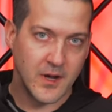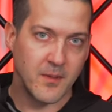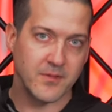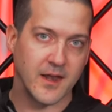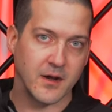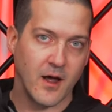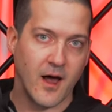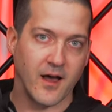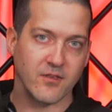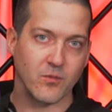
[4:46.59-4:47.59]
comes at a
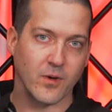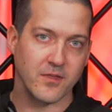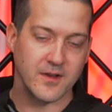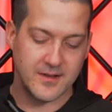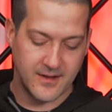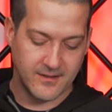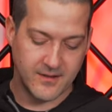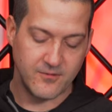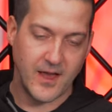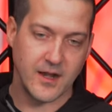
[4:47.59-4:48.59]
cost. What are the
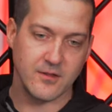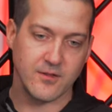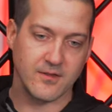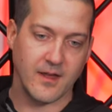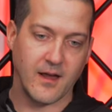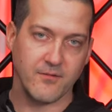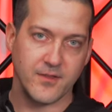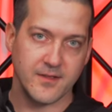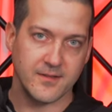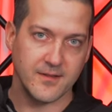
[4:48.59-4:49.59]
disadvantages of
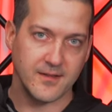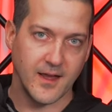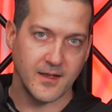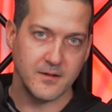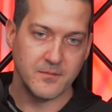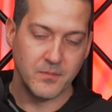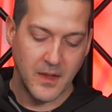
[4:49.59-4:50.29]
this design?